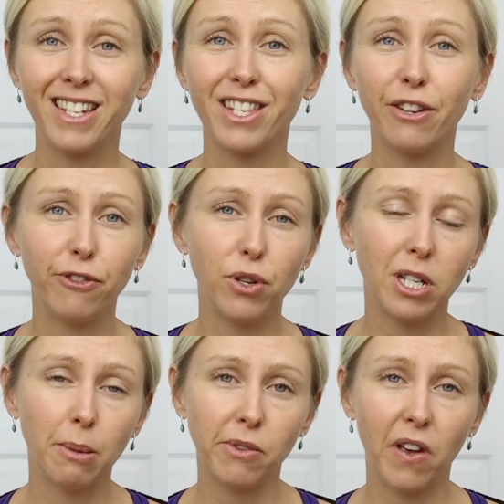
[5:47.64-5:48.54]
just a few
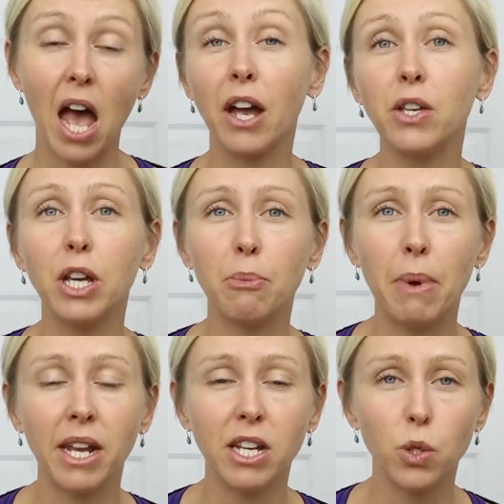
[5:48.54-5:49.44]
tips for how you can
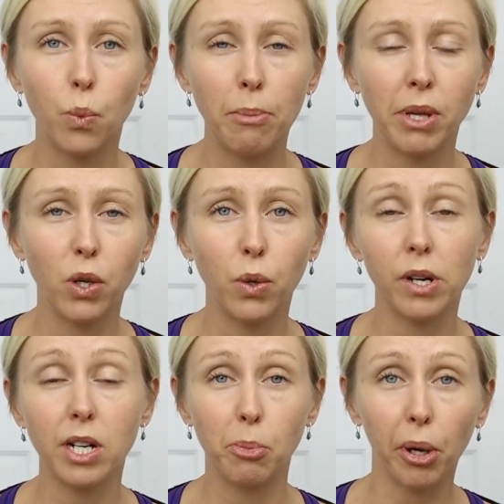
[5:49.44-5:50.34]
manage women who
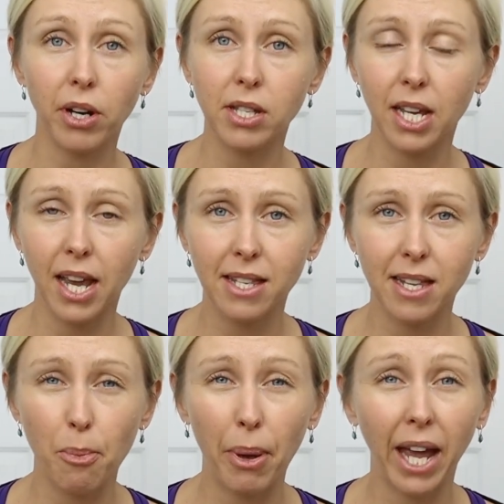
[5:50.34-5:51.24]
are experiencing
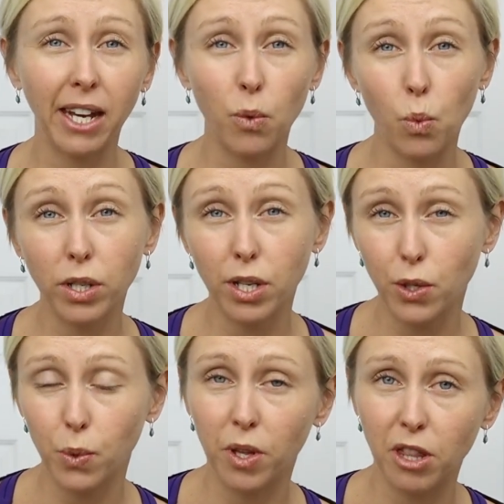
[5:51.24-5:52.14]
SI pain and what to
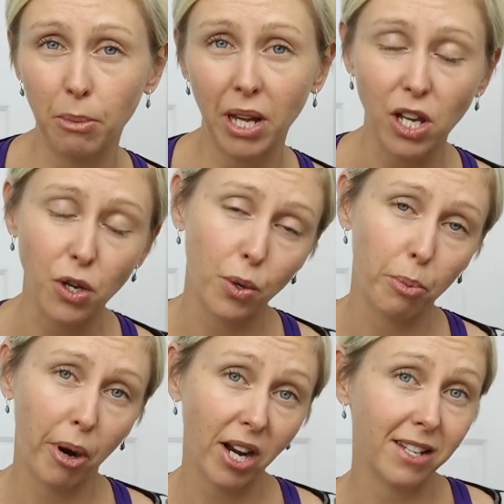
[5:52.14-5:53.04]
do with them in your
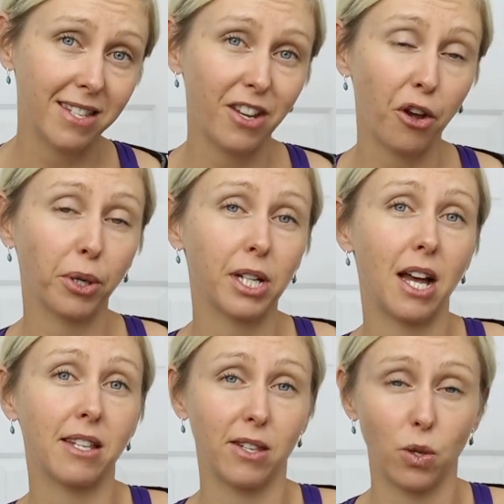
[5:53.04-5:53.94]
pregnancy yoga
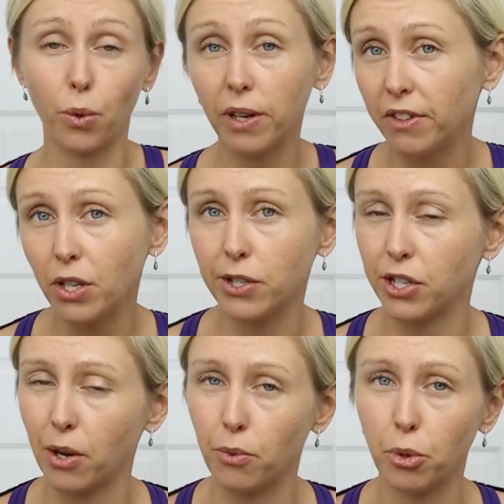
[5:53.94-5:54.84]
classes or even your
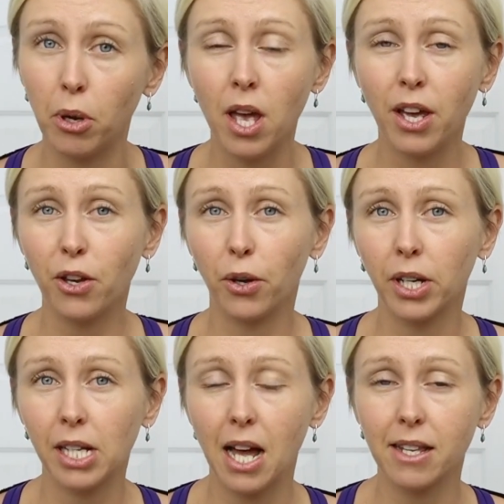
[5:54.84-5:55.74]
general
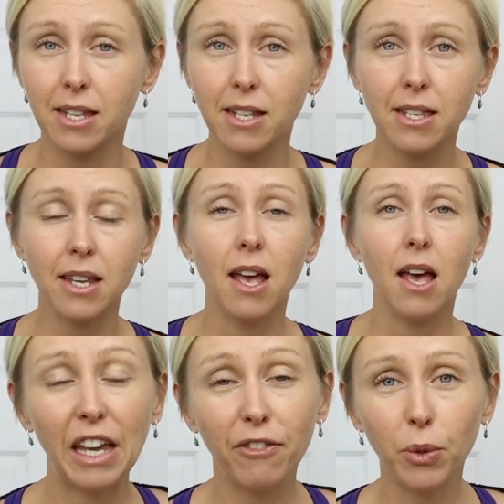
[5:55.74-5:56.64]
yoga classes.
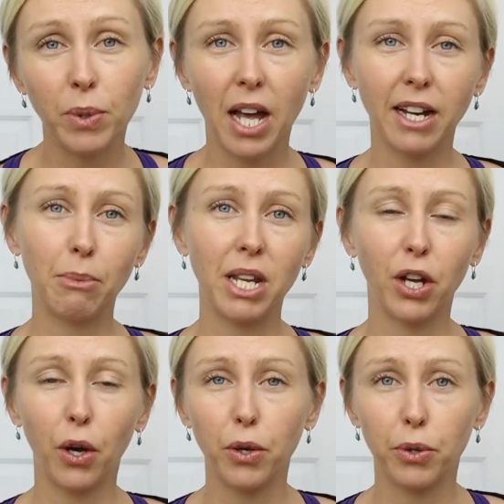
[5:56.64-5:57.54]
If you would like me to
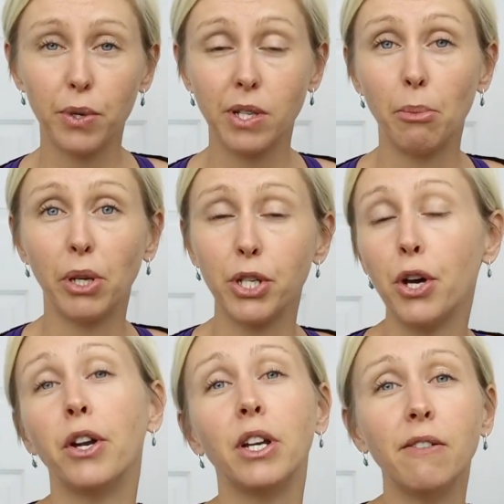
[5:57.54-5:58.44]
go through some
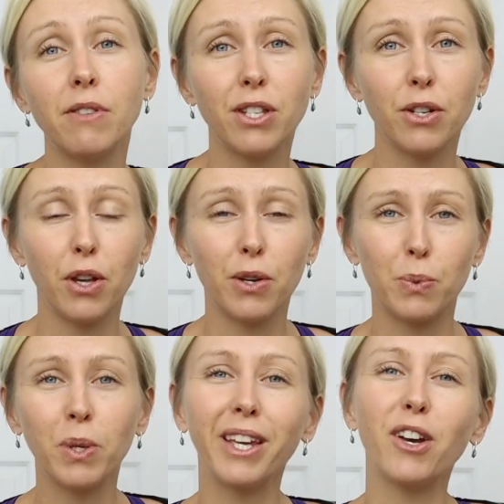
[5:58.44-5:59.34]
alternatives to those
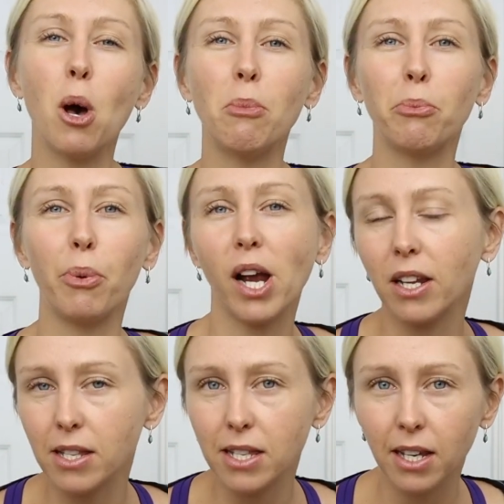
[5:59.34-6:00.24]
really common
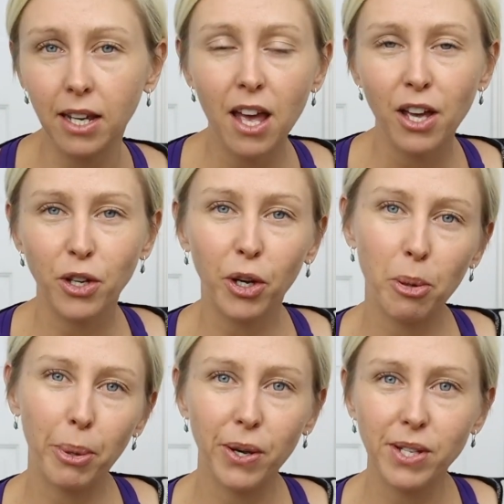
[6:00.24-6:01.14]
pregnancy
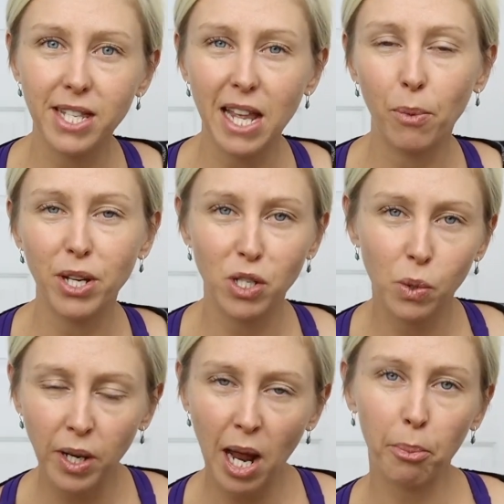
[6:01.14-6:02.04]
yoga poses that we
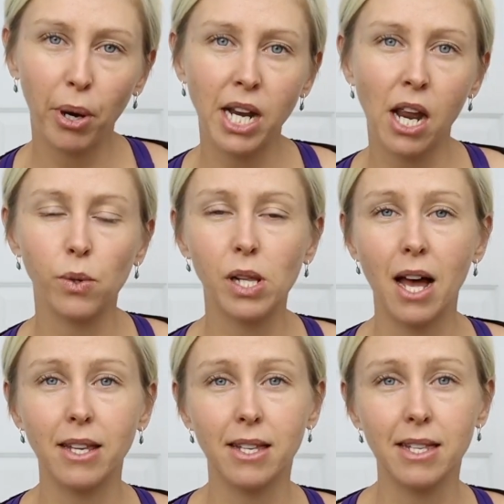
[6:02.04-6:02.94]
do in our prenatal
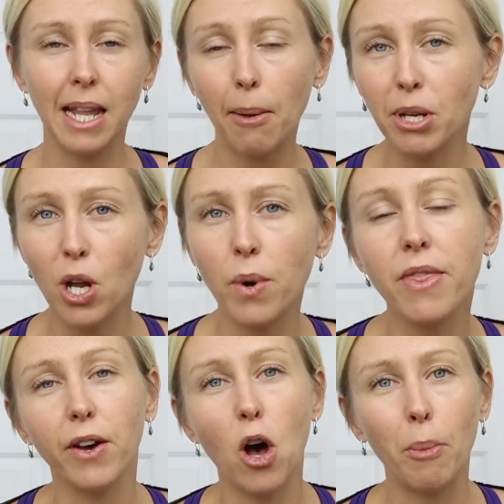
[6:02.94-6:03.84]
classes, let me know
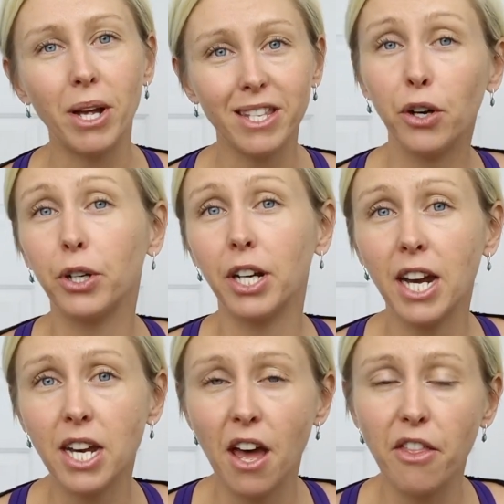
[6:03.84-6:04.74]
comments. I'll
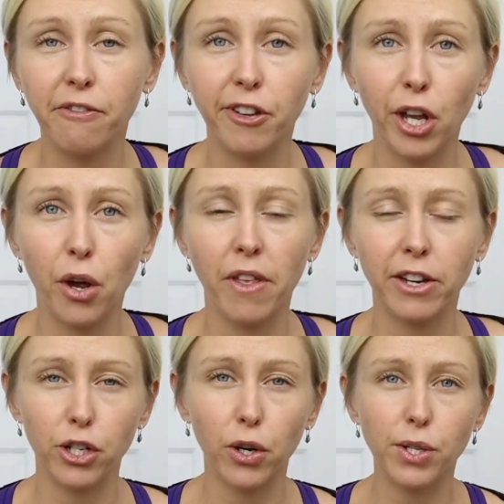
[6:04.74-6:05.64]
create another video
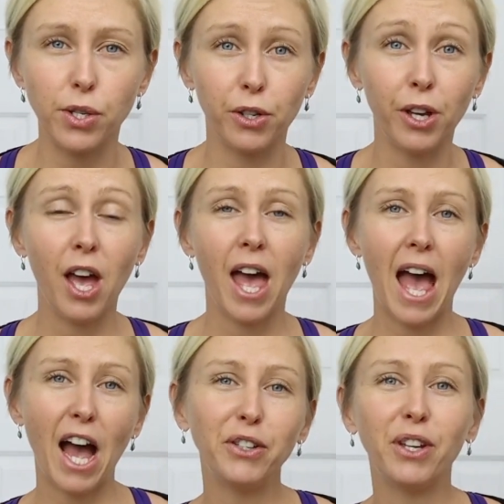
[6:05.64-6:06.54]
that shows you
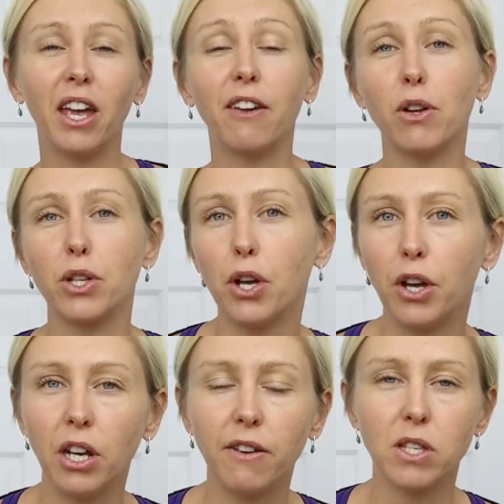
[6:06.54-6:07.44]
how you can give
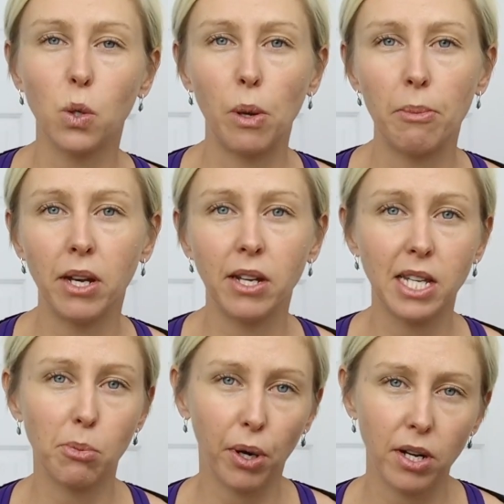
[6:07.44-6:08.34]
alternatives to women
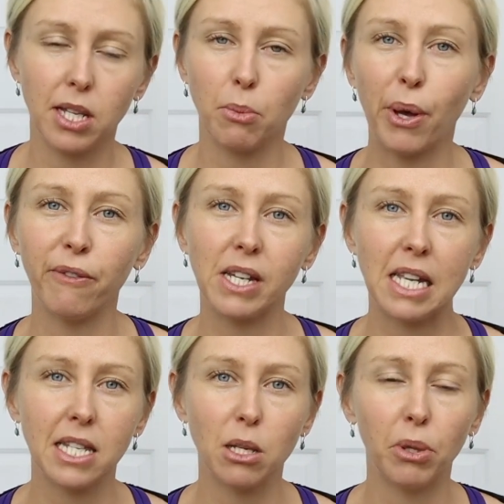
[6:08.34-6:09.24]
experiencing pelvic
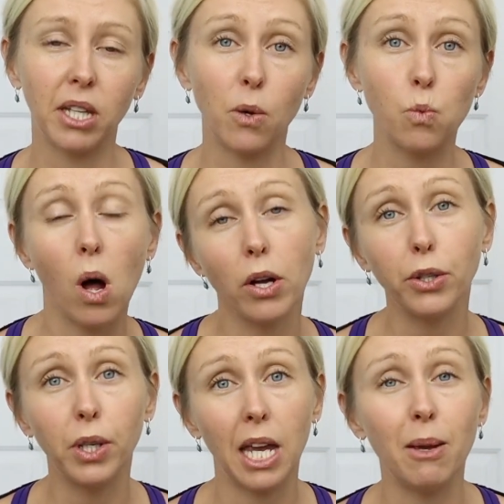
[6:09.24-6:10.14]
instability while
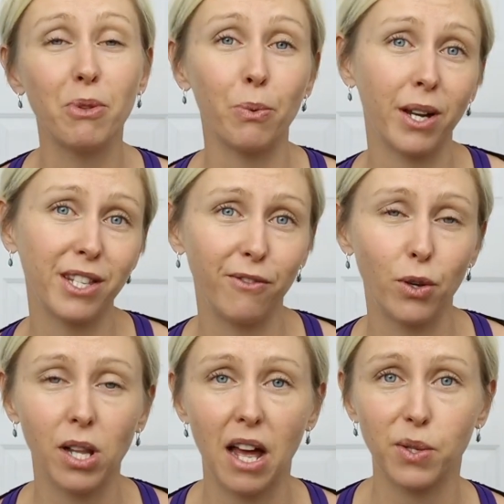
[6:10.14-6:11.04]
you keep the rest of
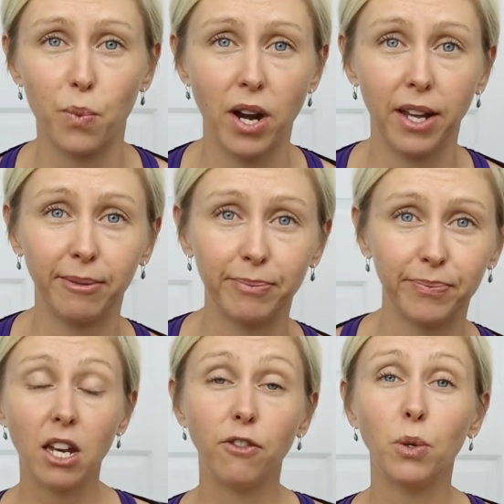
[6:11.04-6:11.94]
your class running.
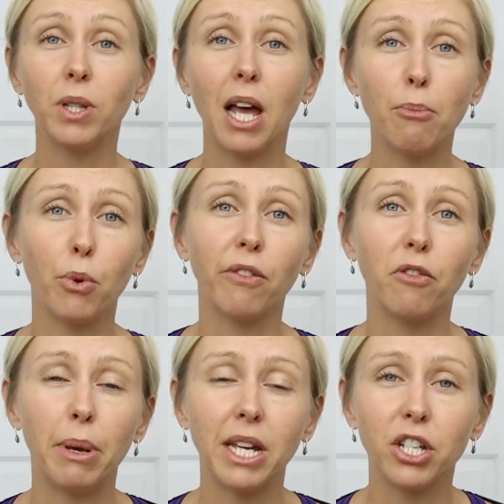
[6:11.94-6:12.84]
And if you would like more
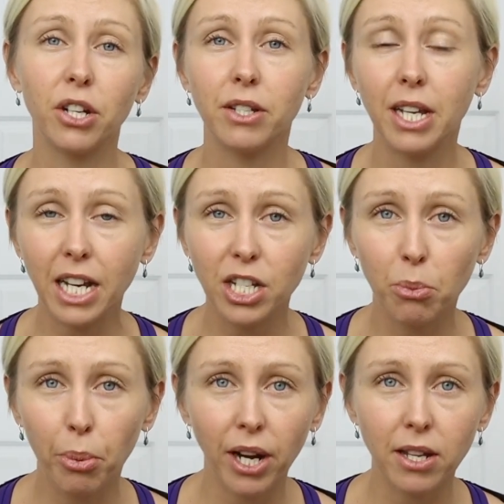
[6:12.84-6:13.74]
information on
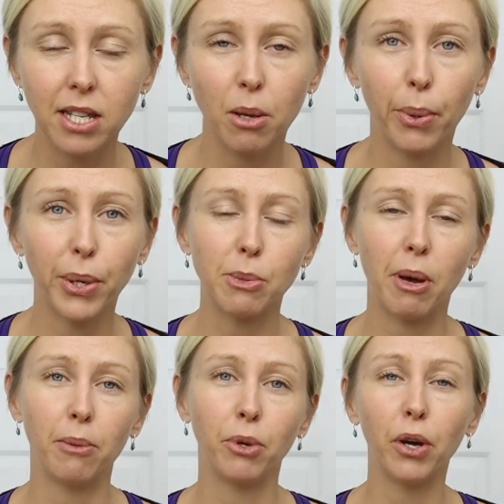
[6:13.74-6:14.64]
teaching pregnancy and
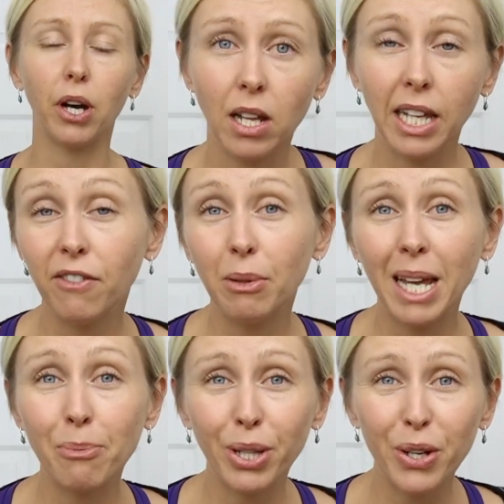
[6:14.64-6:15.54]
postpartum yoga, I'll leave a
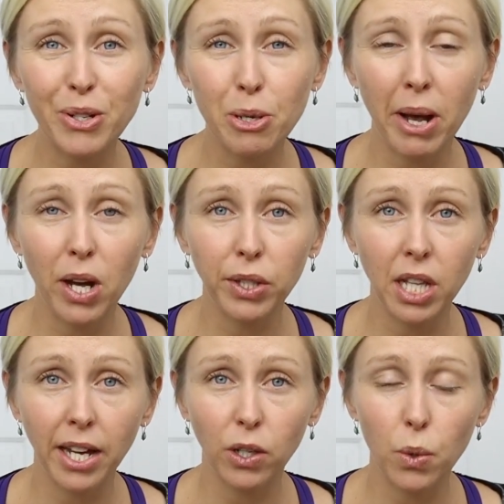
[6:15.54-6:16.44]
link below to my
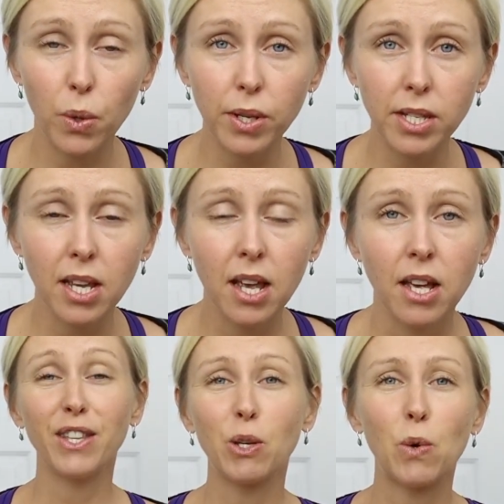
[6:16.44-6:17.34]
online course.
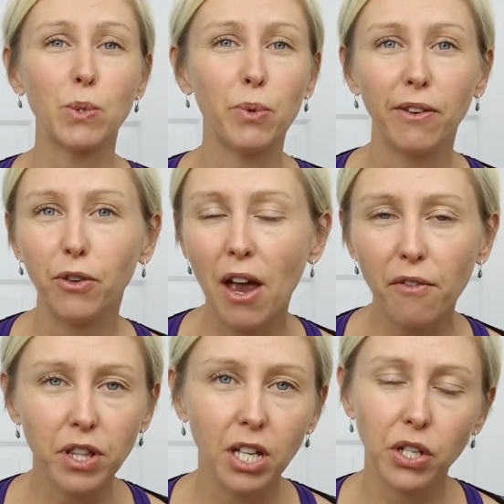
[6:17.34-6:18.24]
So this course will give you
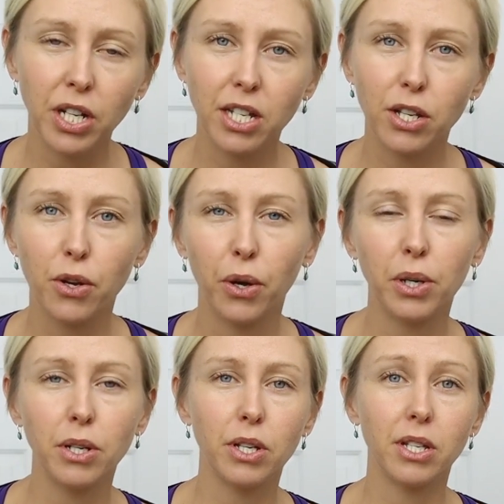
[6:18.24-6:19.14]
everything you need to
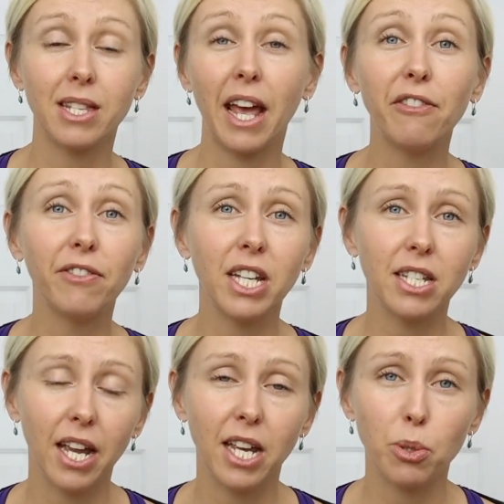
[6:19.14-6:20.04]
know to safely
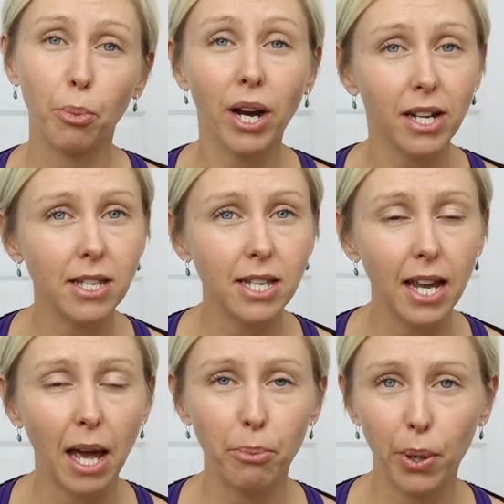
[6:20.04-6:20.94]
teach
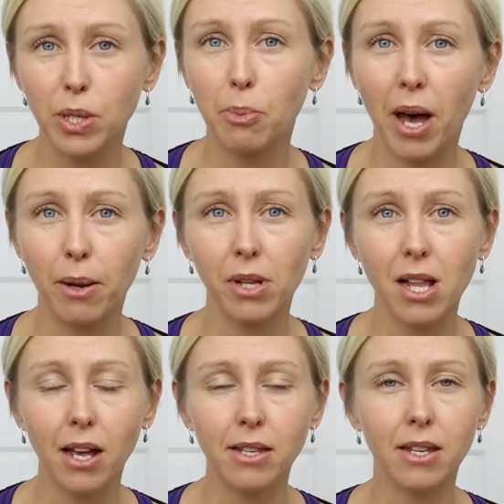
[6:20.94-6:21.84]
pregnancy and postpartum
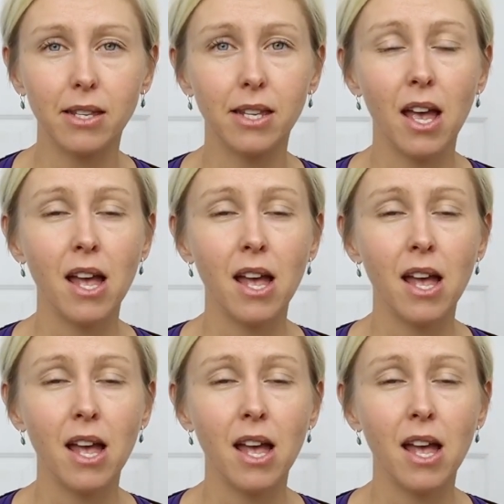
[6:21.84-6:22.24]
classes,